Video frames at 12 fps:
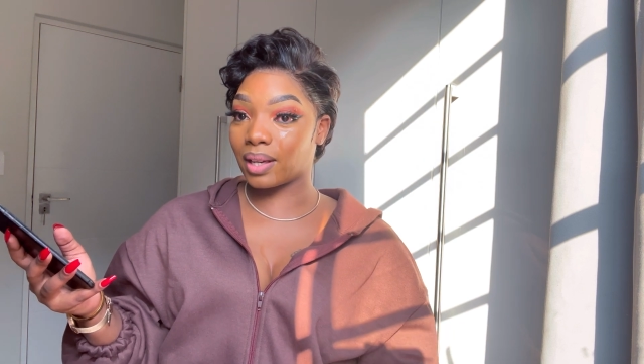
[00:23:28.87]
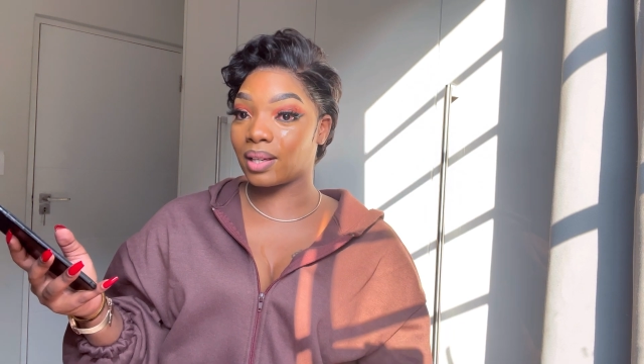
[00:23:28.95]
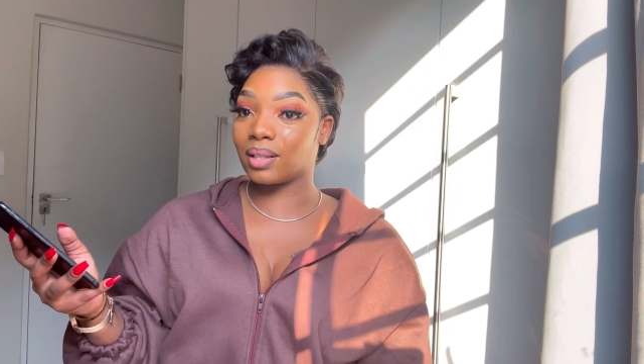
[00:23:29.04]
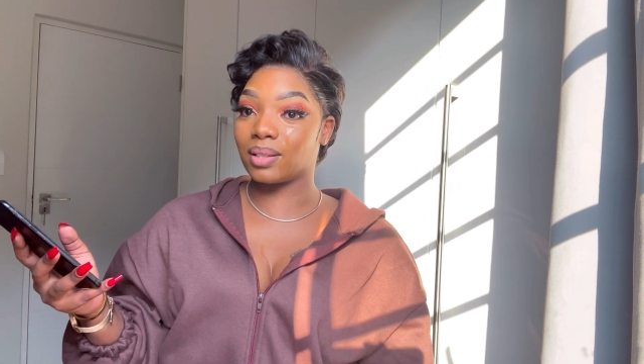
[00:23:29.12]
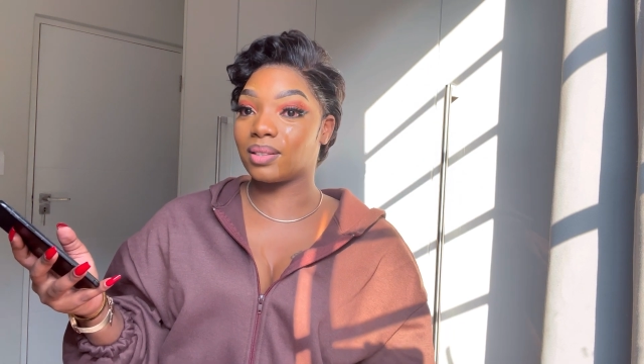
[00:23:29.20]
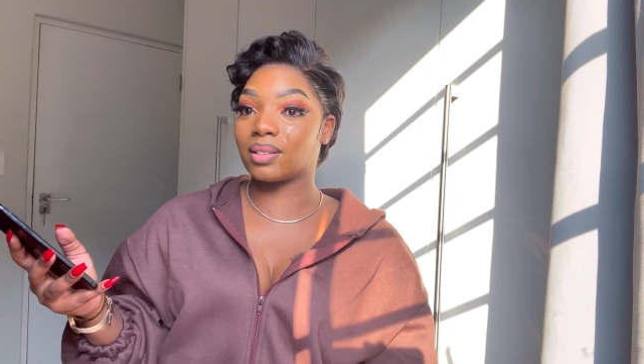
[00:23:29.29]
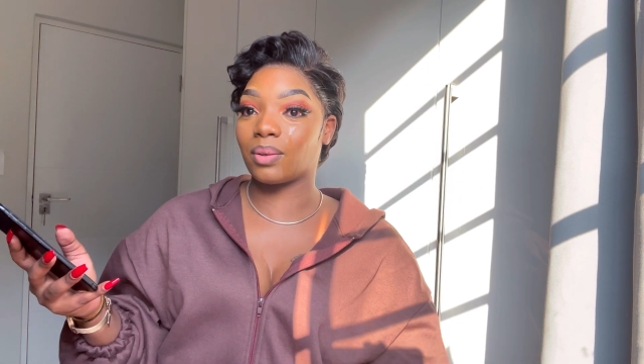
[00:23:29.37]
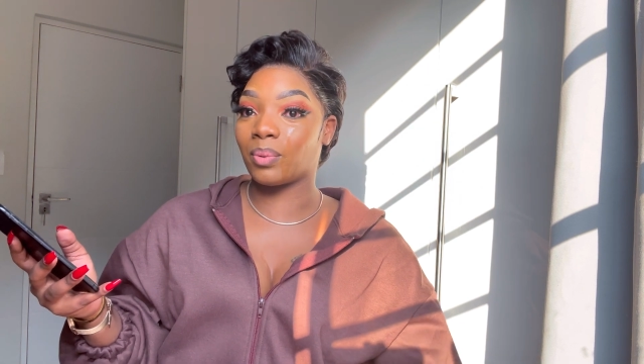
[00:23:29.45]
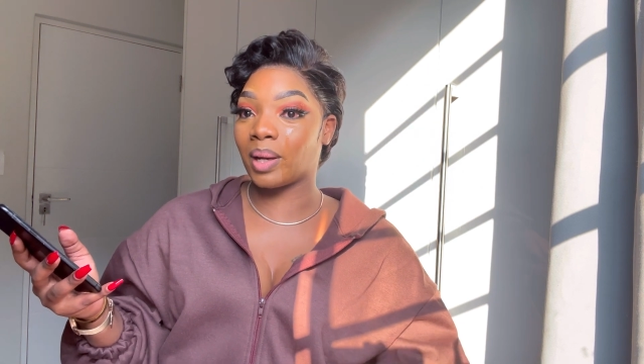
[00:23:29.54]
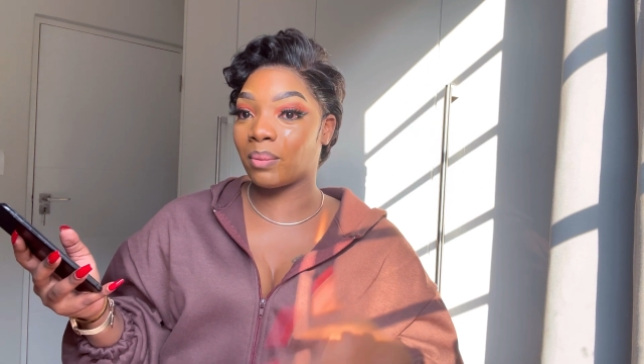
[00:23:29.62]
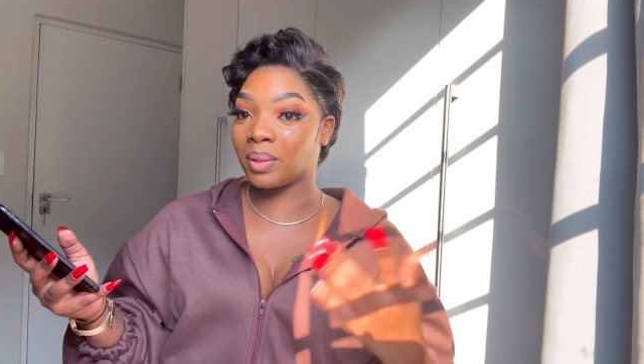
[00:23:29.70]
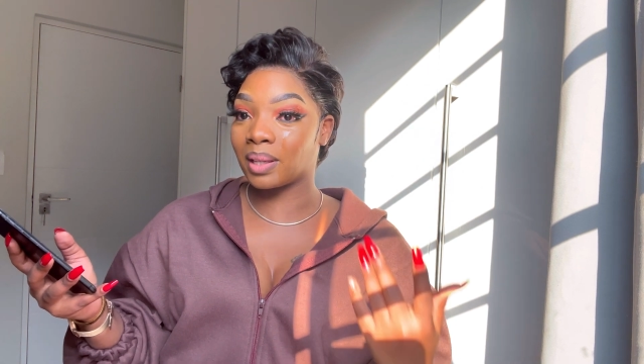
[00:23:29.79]
And
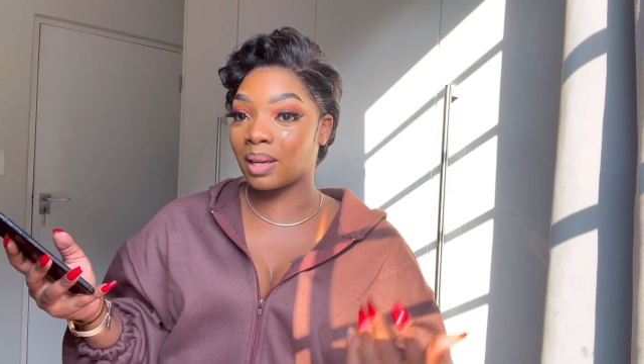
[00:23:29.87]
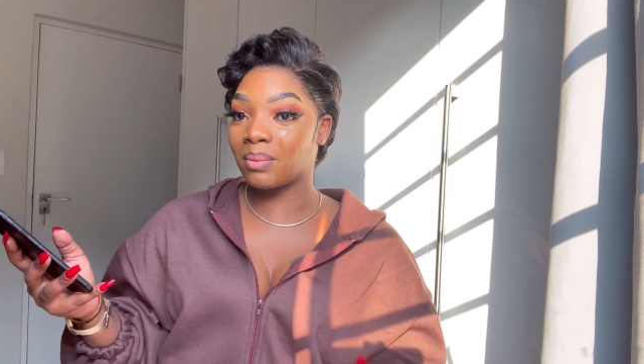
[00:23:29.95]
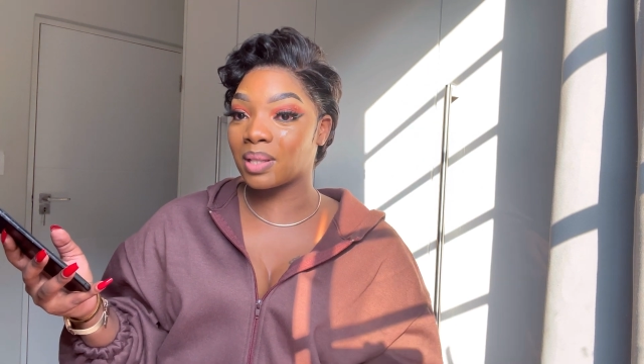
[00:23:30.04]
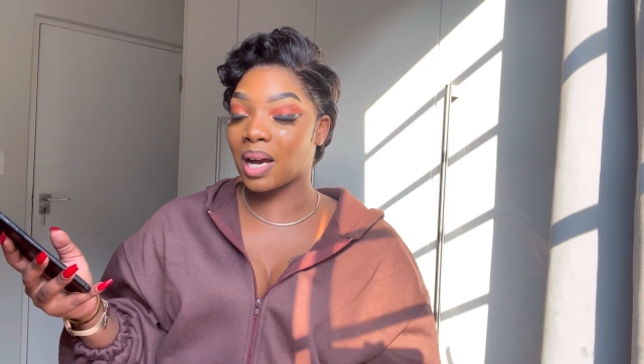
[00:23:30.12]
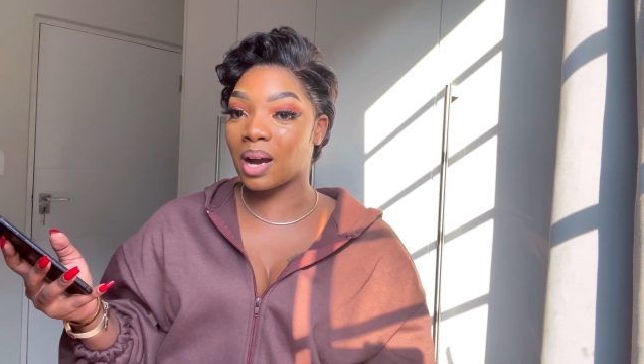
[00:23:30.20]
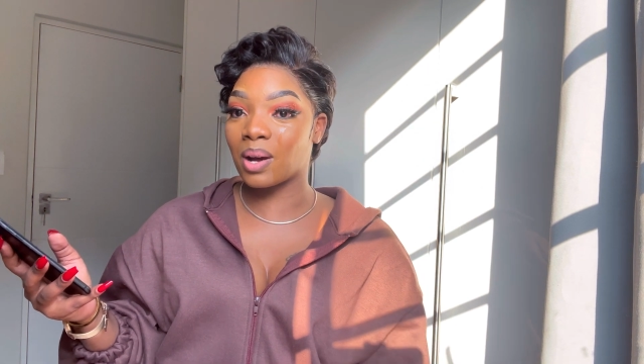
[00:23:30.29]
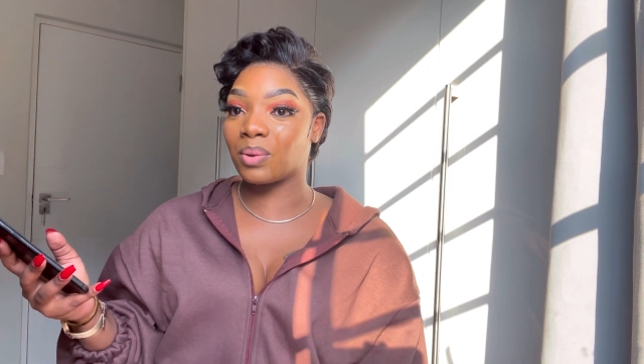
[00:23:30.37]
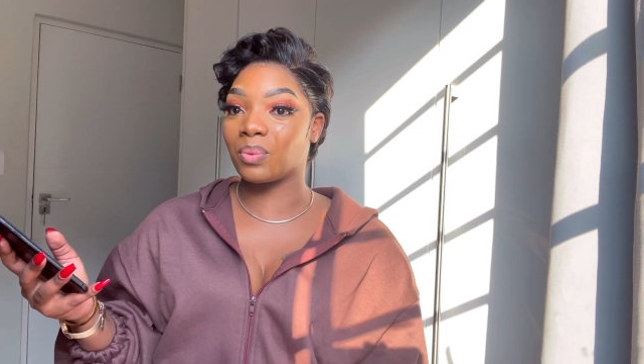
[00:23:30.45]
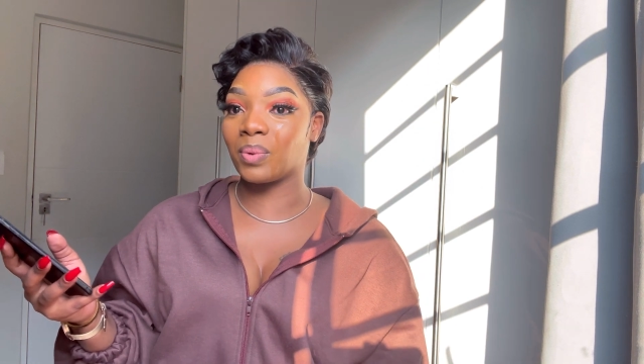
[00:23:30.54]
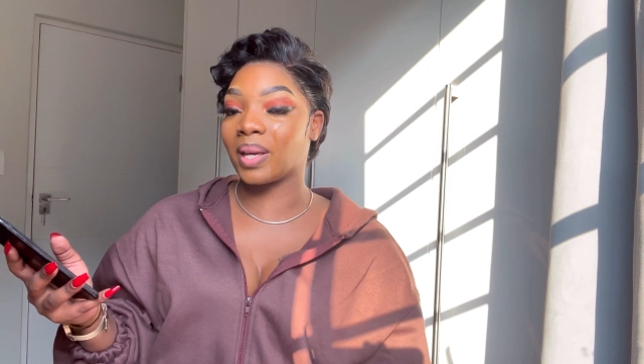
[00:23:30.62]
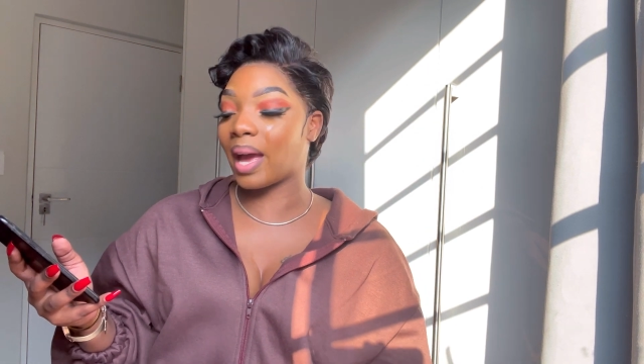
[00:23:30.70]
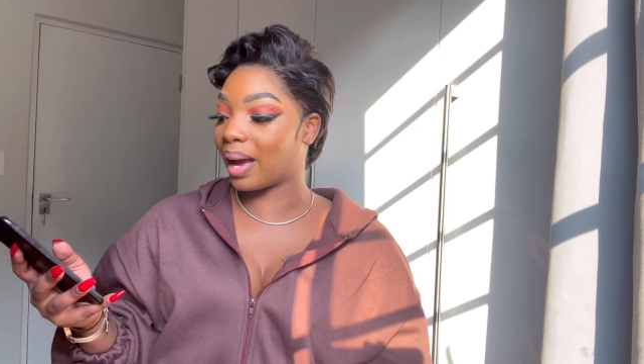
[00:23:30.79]
when I'm in Cape Town,
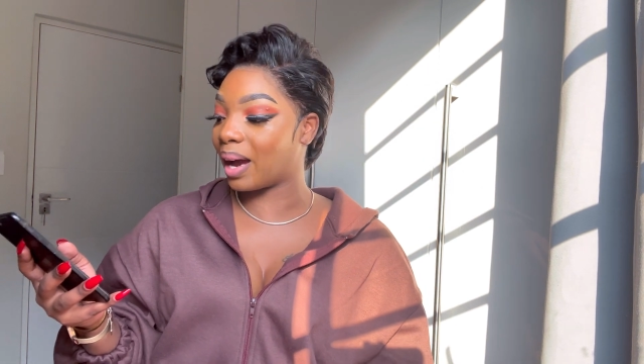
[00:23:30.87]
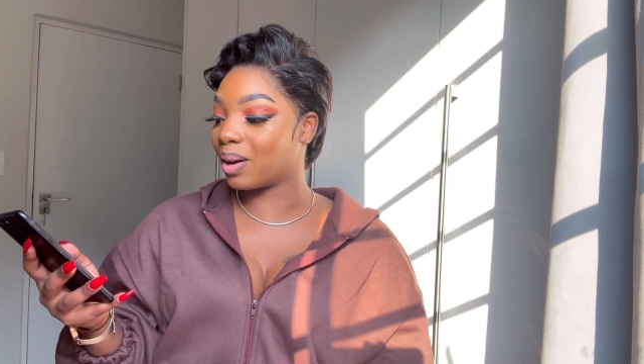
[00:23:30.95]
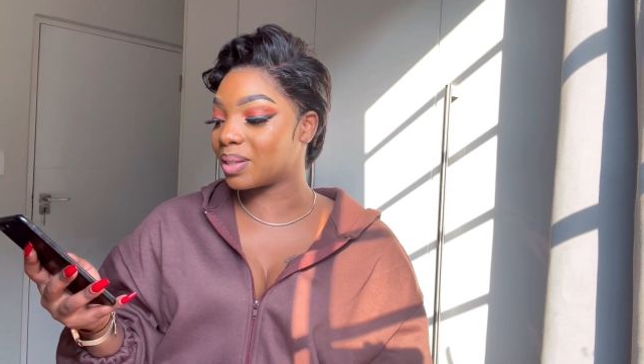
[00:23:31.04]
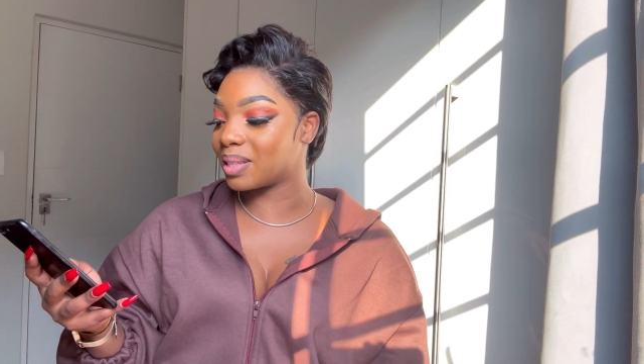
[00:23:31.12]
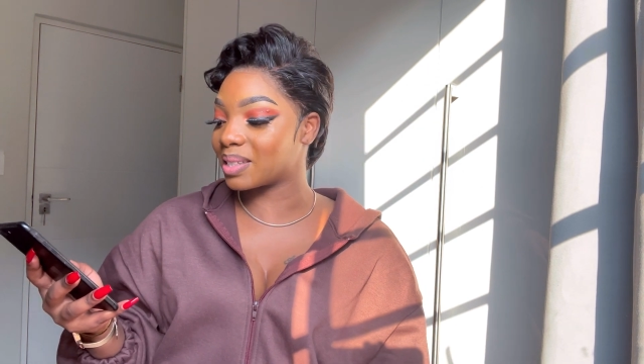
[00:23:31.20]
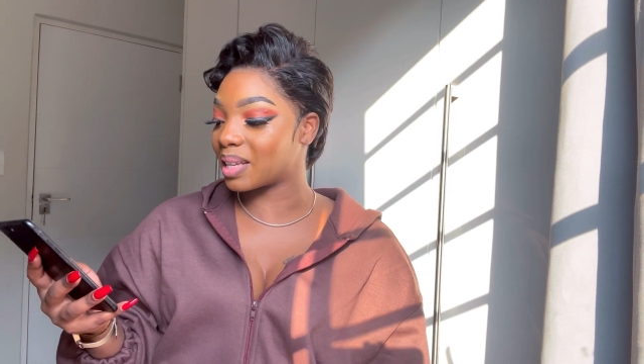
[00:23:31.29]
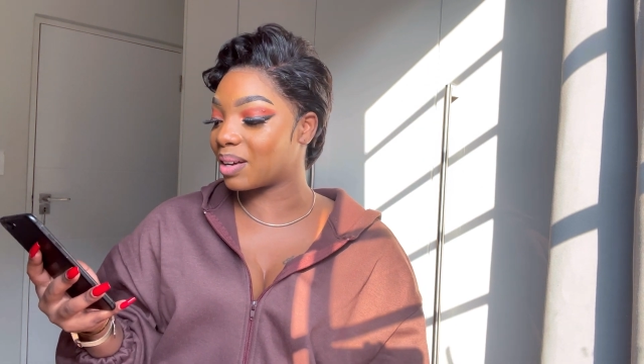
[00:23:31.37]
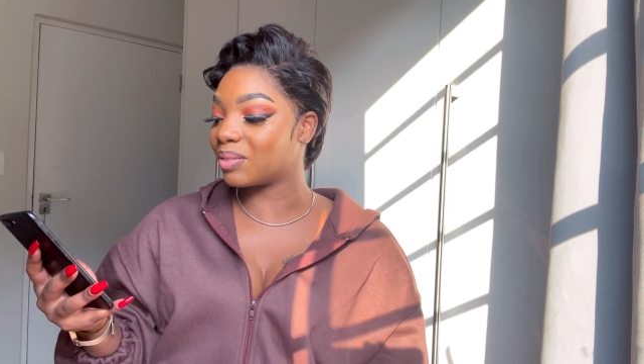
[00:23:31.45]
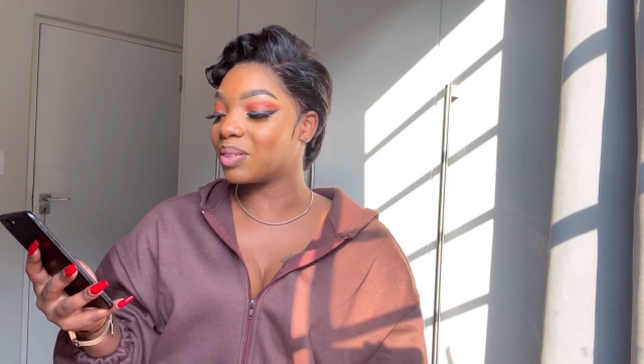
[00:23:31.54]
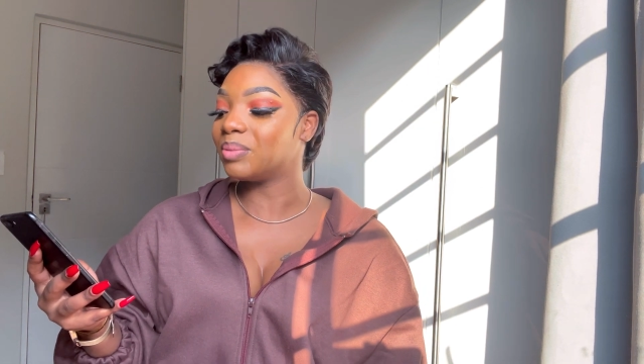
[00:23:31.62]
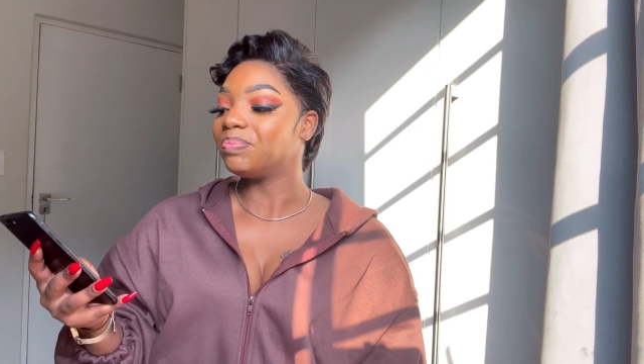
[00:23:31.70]
we hang out and stuff.